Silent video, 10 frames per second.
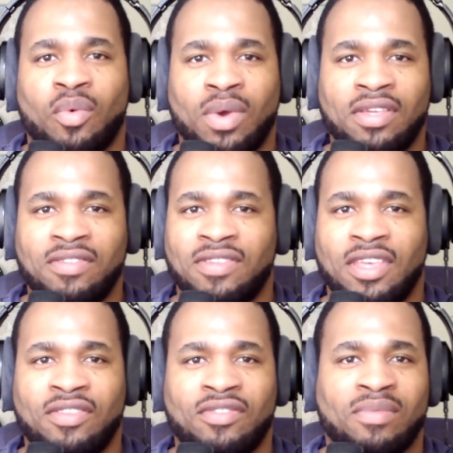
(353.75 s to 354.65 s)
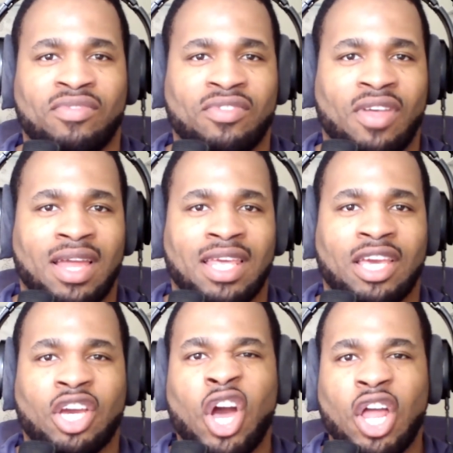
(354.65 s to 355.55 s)
we see some
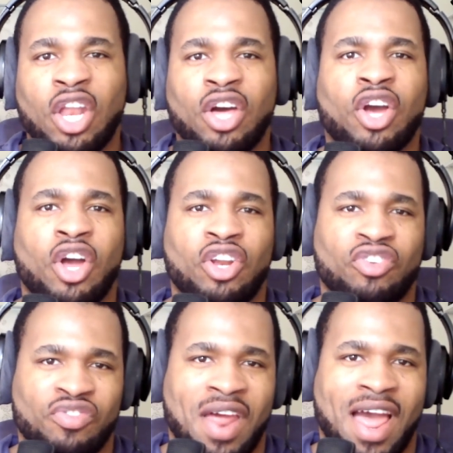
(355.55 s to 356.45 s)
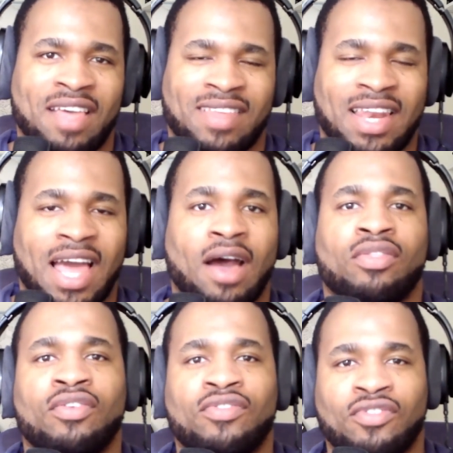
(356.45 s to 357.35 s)
stunning color contrast and how
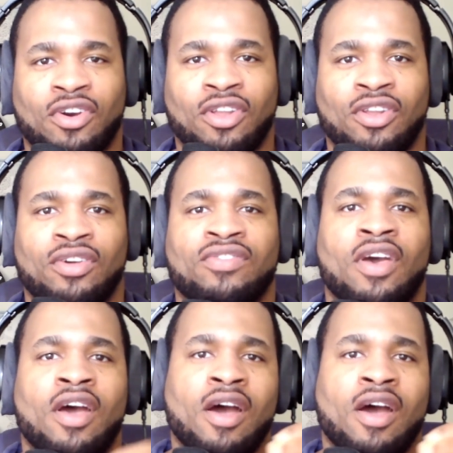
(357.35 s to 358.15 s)
those colors